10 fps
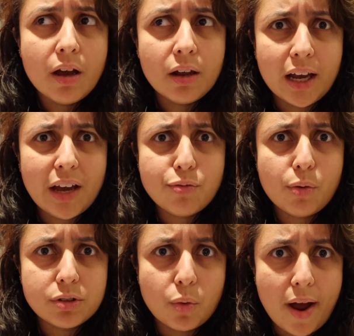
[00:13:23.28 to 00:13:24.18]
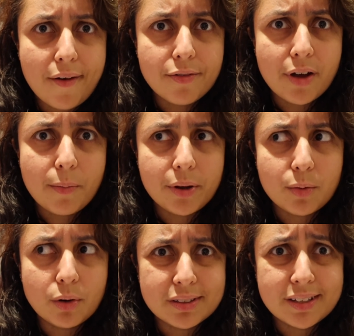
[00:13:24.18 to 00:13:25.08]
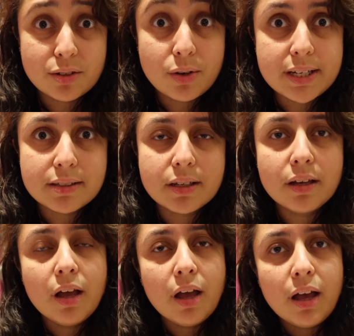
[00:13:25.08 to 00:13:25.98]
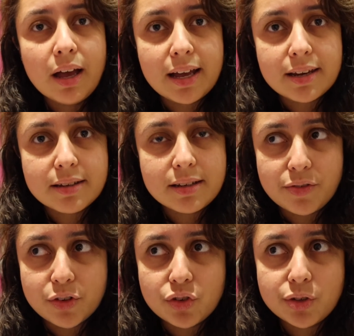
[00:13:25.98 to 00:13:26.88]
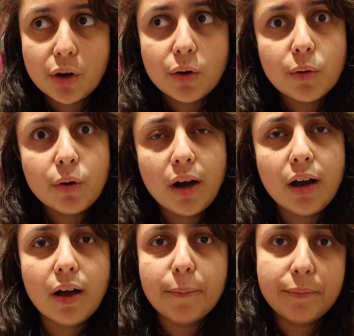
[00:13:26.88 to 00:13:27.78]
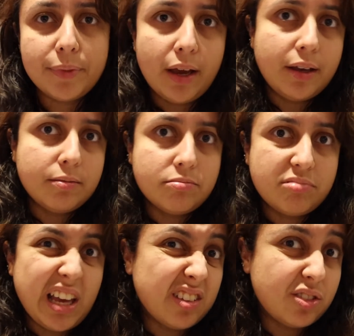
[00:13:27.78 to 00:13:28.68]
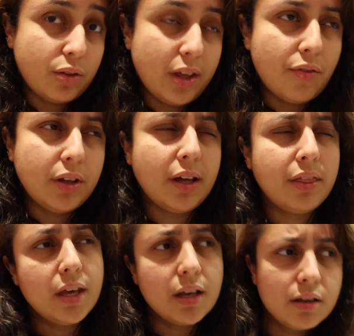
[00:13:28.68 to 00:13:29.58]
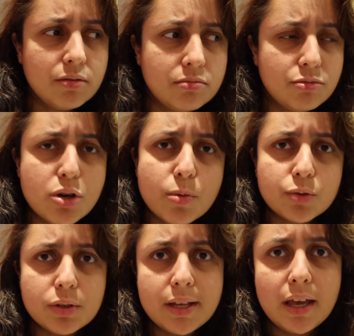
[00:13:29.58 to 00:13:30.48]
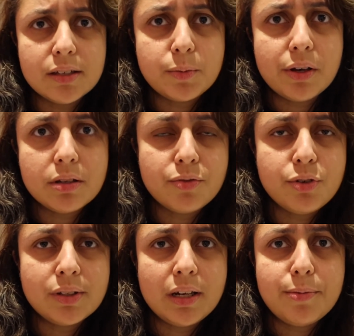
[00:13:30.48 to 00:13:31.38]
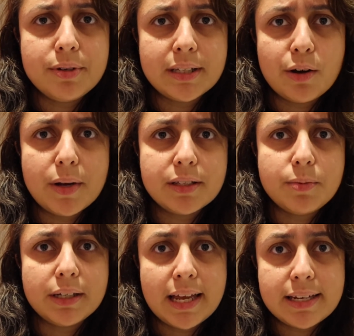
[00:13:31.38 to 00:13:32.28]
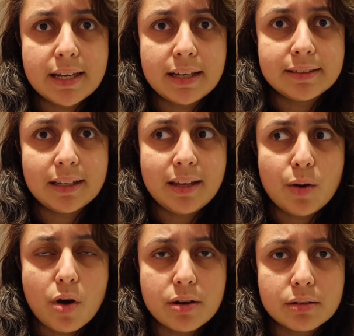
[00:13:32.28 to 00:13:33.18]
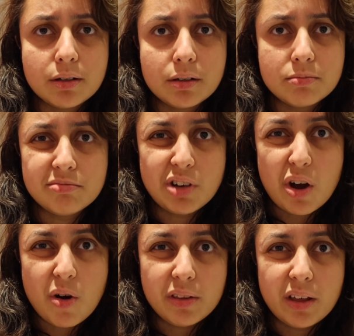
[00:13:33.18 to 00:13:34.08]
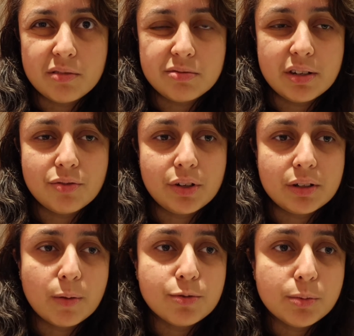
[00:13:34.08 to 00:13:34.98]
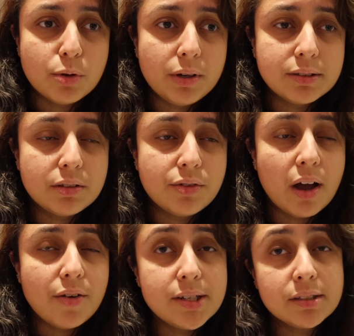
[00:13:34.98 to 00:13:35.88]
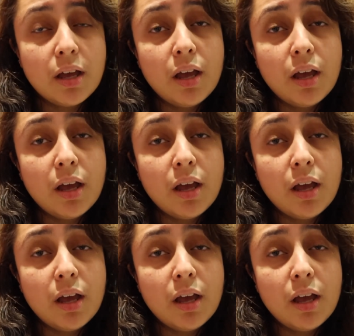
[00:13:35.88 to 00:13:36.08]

Like, everyone was aware of it, but it wasn't as crazy. And even so, they cancelled the event. I think rumours were saying it's because a few celebrities that were meant to be attending said they weren't going to go and they didn't feel comfortable because of the virus.